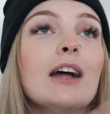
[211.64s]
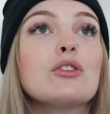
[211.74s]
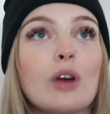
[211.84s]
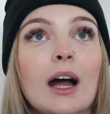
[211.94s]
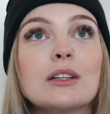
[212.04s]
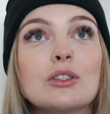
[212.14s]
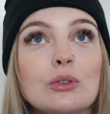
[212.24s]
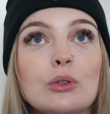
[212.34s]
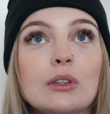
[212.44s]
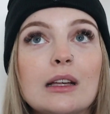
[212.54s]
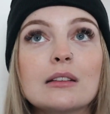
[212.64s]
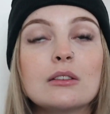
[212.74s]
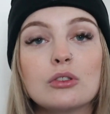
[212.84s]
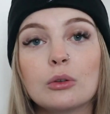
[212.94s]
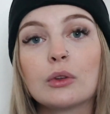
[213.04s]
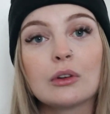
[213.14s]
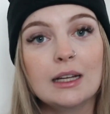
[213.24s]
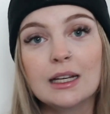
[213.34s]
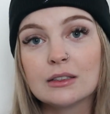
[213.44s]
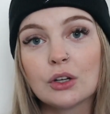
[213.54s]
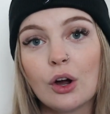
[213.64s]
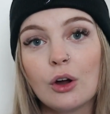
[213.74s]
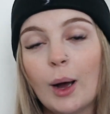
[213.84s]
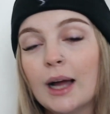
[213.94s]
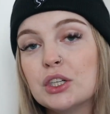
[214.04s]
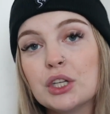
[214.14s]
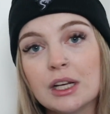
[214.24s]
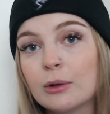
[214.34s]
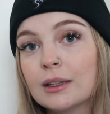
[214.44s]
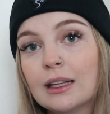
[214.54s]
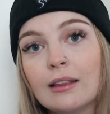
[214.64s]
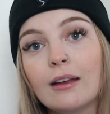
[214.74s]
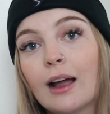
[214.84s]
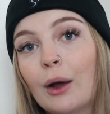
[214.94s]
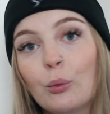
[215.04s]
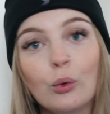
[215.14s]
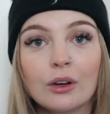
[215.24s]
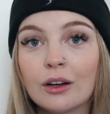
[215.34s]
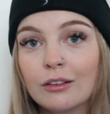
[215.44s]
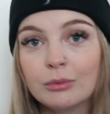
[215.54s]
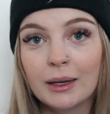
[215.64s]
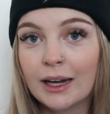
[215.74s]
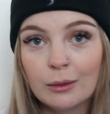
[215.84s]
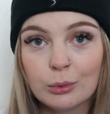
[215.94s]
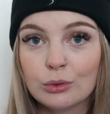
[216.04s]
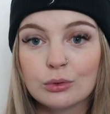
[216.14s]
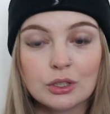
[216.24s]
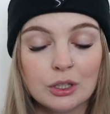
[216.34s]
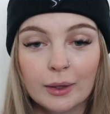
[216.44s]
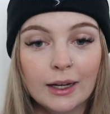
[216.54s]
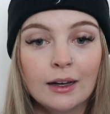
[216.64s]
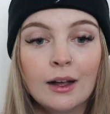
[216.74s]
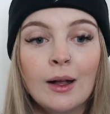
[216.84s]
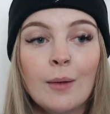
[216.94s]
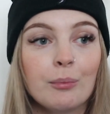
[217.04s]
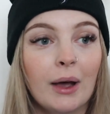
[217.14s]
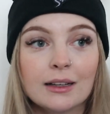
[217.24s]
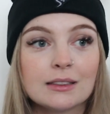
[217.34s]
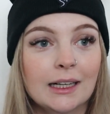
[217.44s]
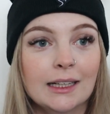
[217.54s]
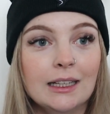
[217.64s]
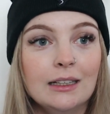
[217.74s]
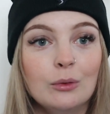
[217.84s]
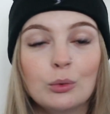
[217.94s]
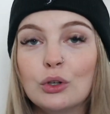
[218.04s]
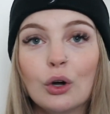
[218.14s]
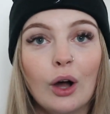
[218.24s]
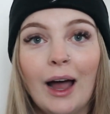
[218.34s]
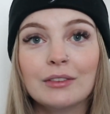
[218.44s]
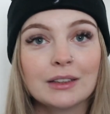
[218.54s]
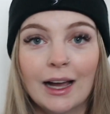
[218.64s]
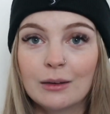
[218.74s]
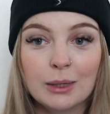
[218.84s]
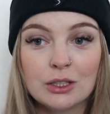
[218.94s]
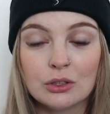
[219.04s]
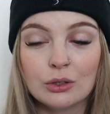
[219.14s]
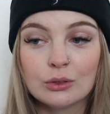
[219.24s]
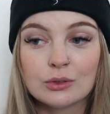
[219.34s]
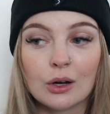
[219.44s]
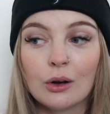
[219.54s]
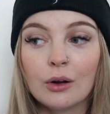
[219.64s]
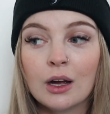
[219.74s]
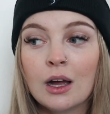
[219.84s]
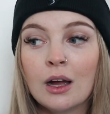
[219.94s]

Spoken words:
tried to do this 2 or 3 years ago, I genuinely think I wouldn't have been able to do it. My anxiety would not have allowed me to. So